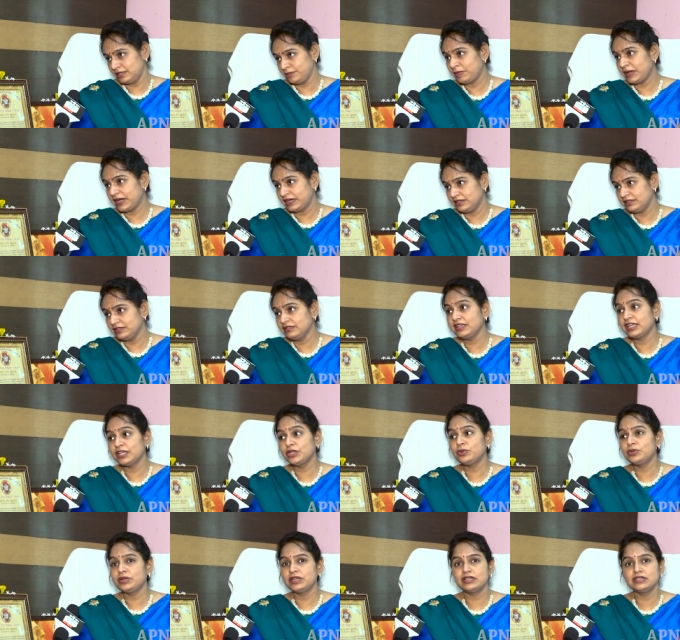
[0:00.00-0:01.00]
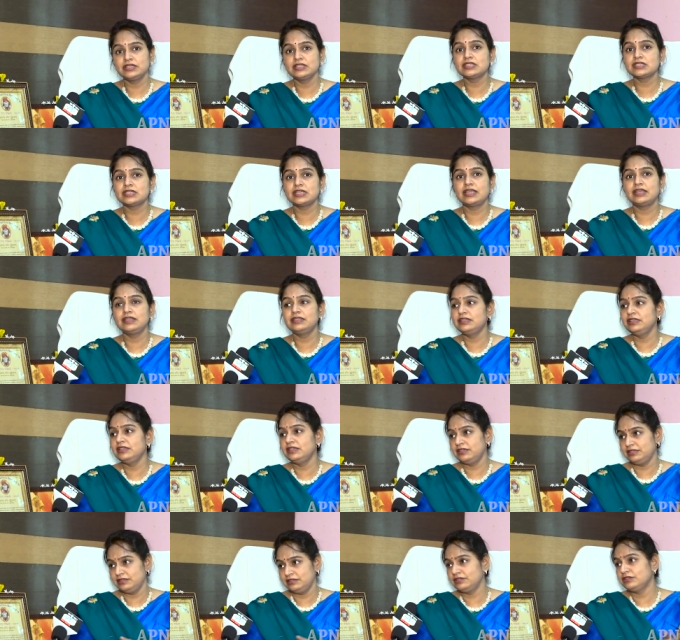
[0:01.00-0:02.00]
the pattern, I could understand
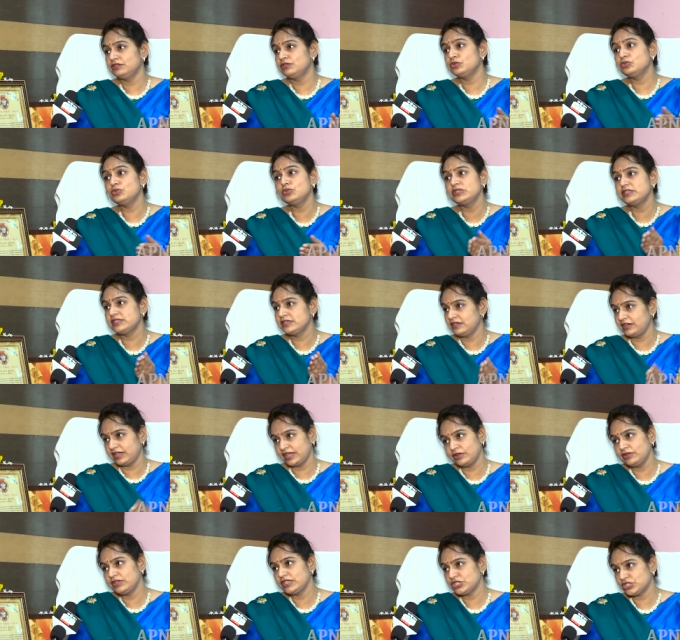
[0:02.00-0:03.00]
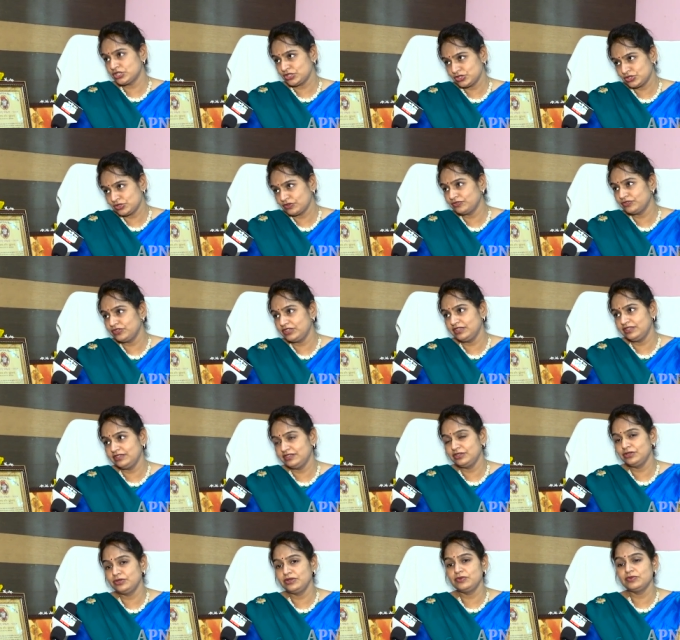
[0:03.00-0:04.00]
the rules and regulations of the
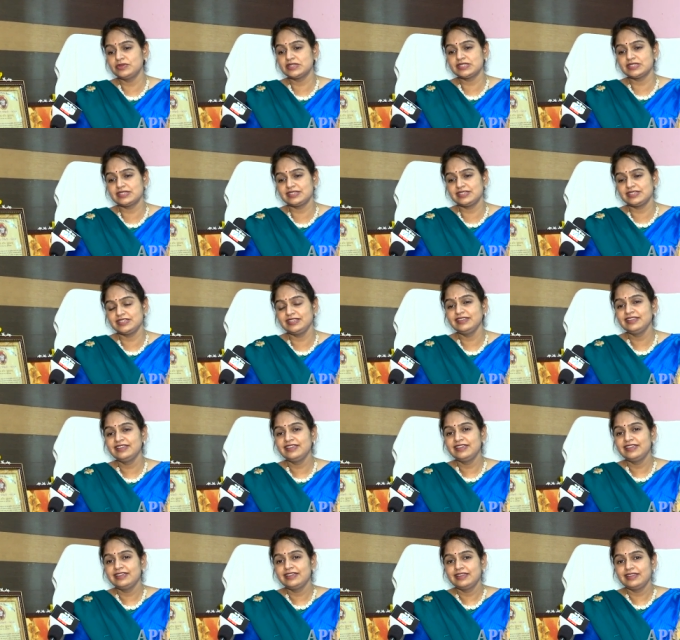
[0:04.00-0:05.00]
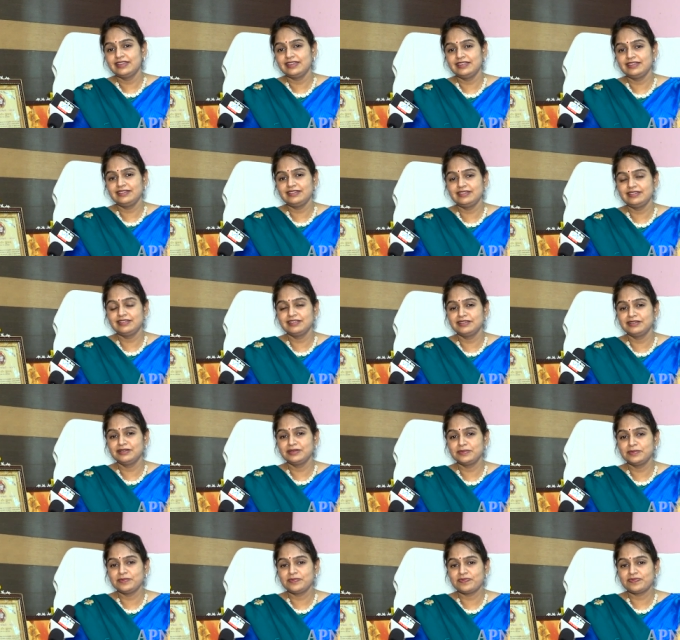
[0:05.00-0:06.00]
university. And
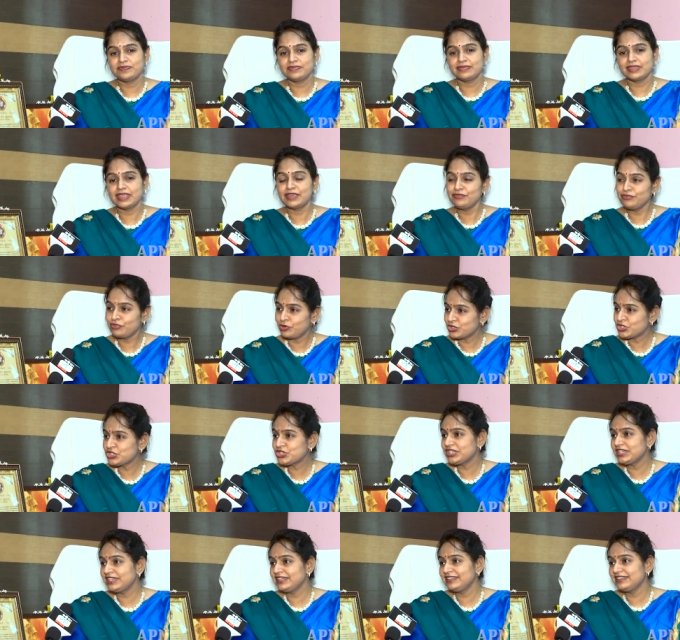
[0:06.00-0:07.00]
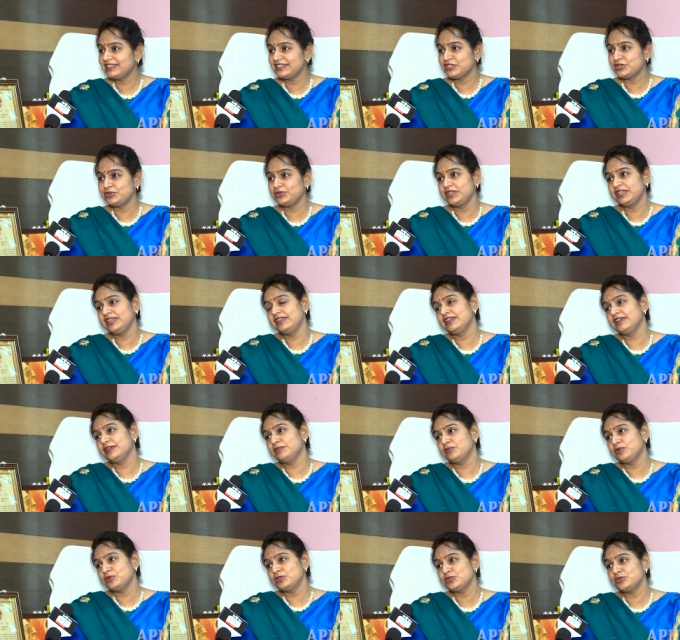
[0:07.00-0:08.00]
I'm fortunate that today
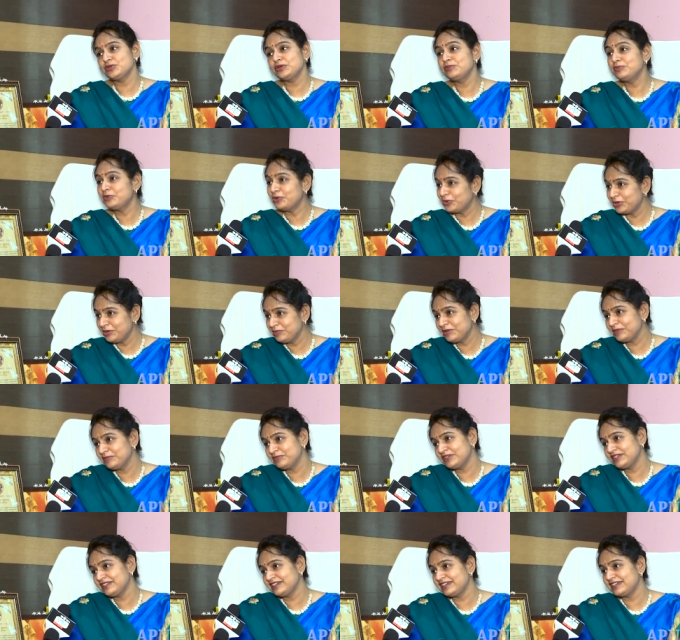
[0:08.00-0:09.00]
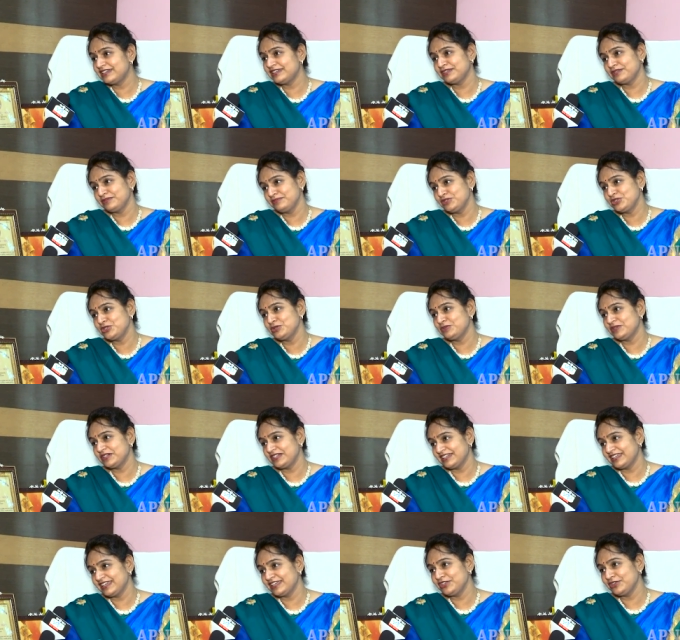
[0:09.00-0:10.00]
I'm also a board member at Biju
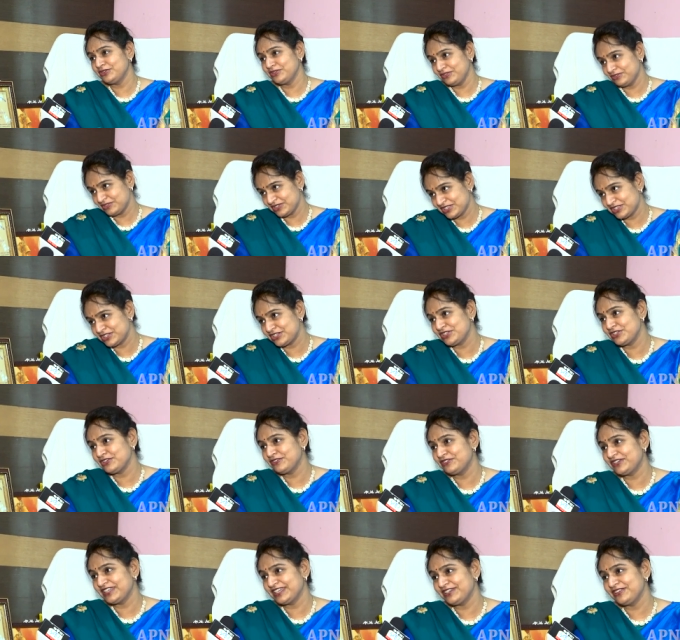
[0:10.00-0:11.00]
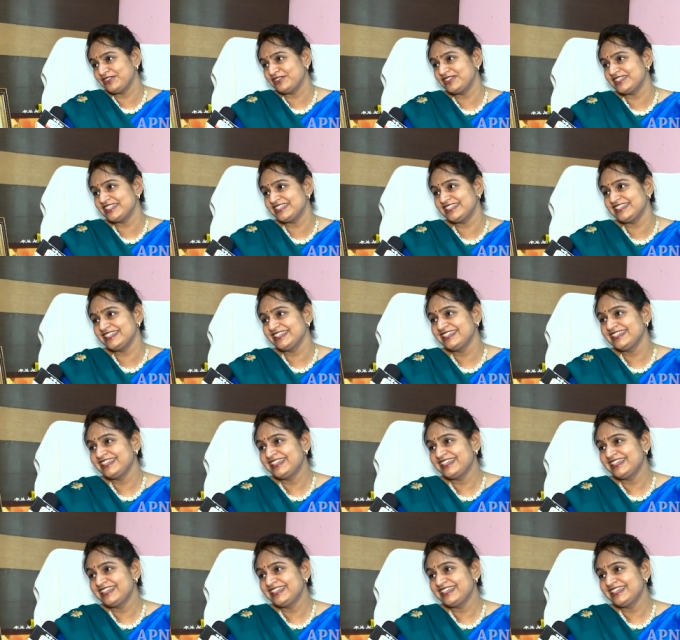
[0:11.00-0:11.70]
Patnaik University of Technology.